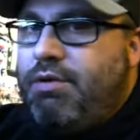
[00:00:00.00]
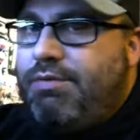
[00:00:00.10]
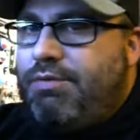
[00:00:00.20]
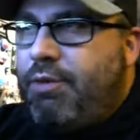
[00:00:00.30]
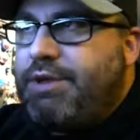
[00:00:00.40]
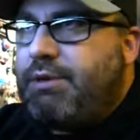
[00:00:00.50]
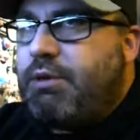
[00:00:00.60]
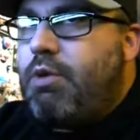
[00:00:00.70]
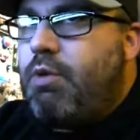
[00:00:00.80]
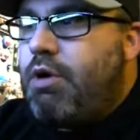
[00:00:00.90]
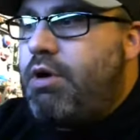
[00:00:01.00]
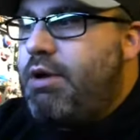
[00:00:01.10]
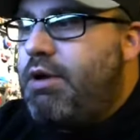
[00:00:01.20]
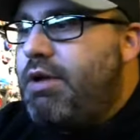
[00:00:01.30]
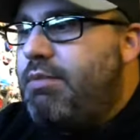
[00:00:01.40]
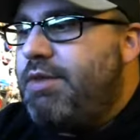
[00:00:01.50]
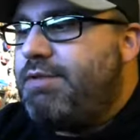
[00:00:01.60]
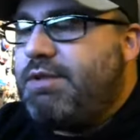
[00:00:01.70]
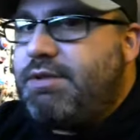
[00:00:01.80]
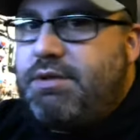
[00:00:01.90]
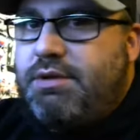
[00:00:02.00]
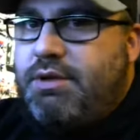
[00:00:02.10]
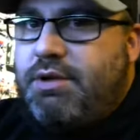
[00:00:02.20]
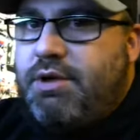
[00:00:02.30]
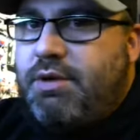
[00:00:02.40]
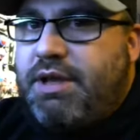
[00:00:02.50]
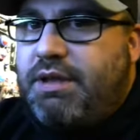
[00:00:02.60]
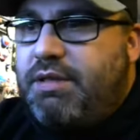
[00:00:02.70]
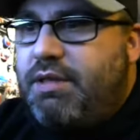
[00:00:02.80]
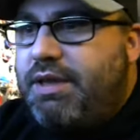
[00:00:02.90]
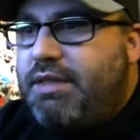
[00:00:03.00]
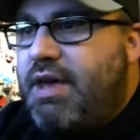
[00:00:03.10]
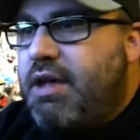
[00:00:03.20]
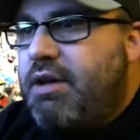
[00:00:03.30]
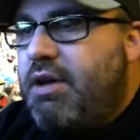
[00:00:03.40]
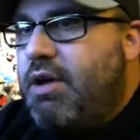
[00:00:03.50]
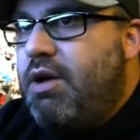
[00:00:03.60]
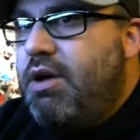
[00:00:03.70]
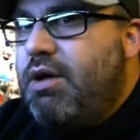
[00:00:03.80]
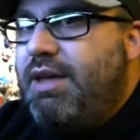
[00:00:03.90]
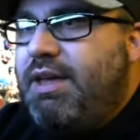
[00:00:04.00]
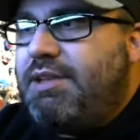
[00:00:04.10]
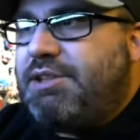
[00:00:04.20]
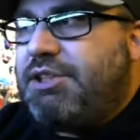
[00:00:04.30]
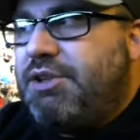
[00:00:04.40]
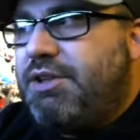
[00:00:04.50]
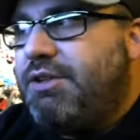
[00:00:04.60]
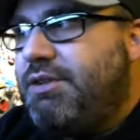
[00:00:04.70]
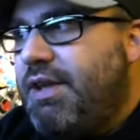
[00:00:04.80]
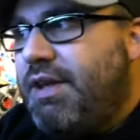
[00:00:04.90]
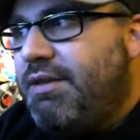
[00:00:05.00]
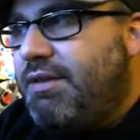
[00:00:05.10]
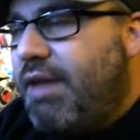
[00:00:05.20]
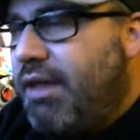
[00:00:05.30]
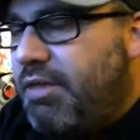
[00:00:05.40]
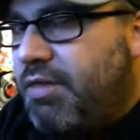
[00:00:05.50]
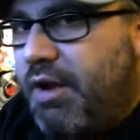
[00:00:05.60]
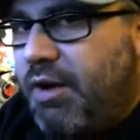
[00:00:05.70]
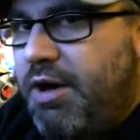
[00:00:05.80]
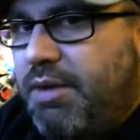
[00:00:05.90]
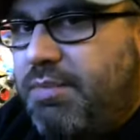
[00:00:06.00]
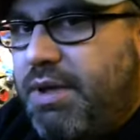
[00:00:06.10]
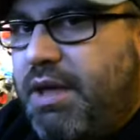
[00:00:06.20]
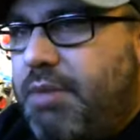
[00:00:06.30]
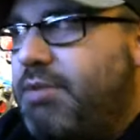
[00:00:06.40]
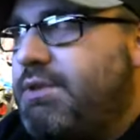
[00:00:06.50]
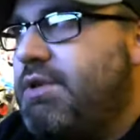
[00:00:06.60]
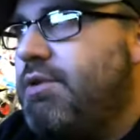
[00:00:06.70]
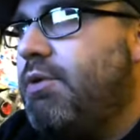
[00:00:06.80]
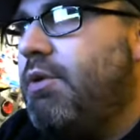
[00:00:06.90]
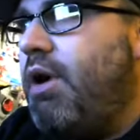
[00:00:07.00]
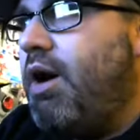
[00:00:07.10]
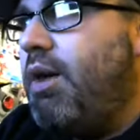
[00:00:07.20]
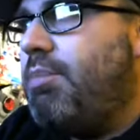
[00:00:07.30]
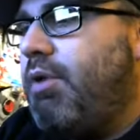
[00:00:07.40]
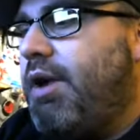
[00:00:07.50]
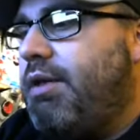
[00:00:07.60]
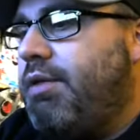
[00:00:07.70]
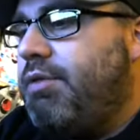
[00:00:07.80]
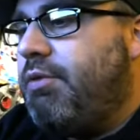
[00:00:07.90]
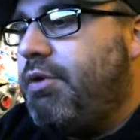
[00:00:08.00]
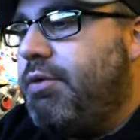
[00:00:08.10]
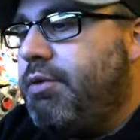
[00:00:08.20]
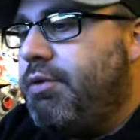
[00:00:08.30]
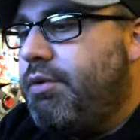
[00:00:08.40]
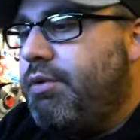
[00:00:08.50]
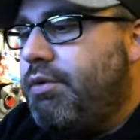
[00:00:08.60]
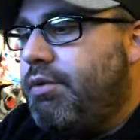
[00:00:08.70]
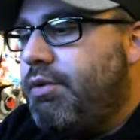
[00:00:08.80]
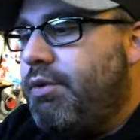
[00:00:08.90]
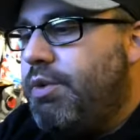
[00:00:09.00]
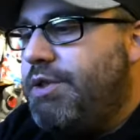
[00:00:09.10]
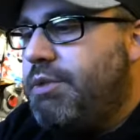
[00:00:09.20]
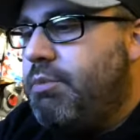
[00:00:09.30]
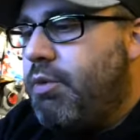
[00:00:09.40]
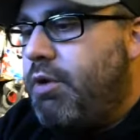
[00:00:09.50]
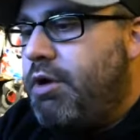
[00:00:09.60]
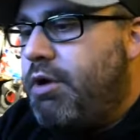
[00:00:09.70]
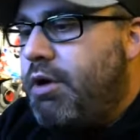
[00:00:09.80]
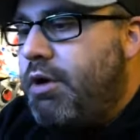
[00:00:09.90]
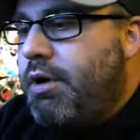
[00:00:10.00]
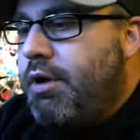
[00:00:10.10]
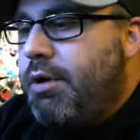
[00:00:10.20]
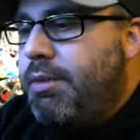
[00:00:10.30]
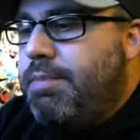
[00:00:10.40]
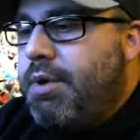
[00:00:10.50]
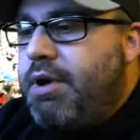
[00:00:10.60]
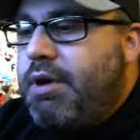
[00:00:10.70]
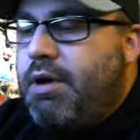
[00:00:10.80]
voice recorder, your EMF, you know, anything like that. It should, in theory, be able to operate through the Ouija board. But